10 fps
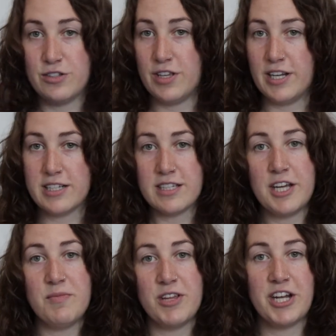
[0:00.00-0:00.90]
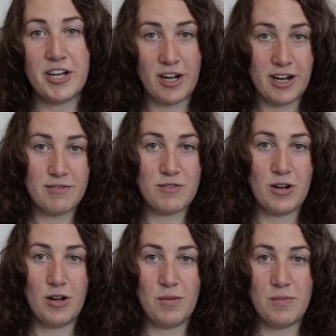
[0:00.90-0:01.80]
So the next item that I got
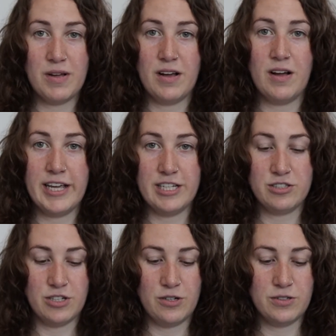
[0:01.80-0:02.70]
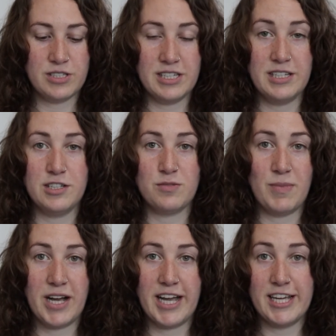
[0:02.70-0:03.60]
from ASOS is
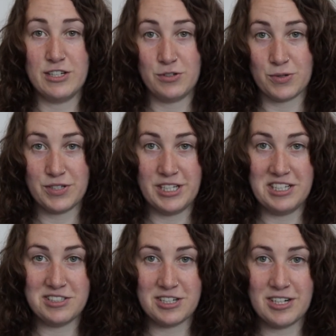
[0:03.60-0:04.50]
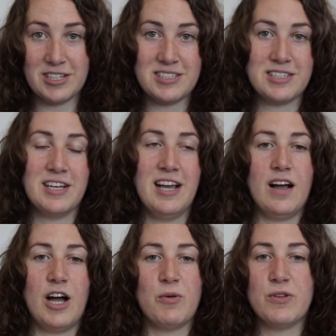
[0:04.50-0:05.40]
my Dorothy skirt.
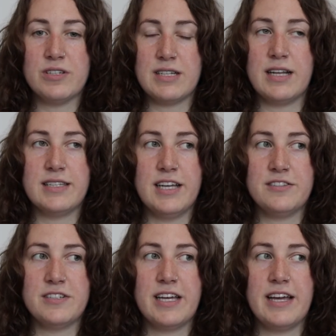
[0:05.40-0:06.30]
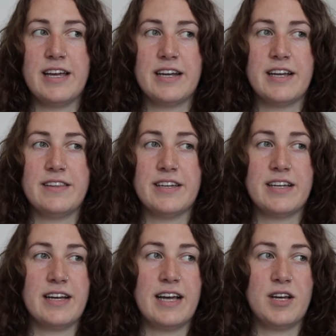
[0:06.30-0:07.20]
I wore this out the other day, and I think
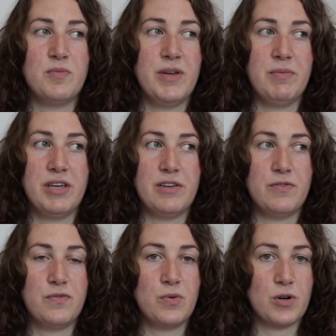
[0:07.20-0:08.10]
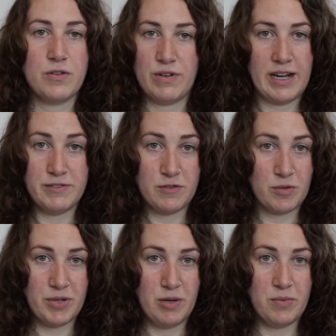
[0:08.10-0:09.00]
I had maybe four or five
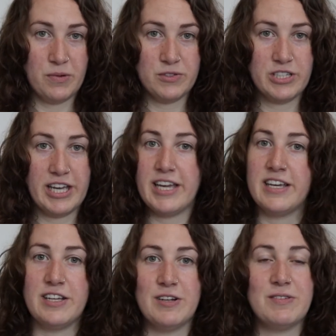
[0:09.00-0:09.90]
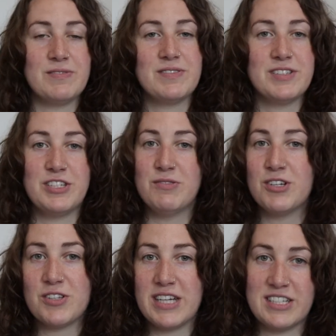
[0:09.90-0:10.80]
different people say, you know, you
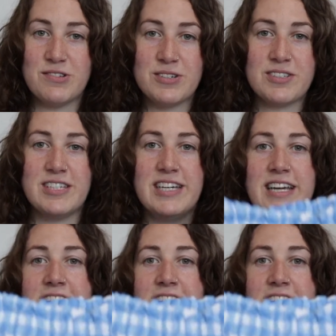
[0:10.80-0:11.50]
look like Dorothy,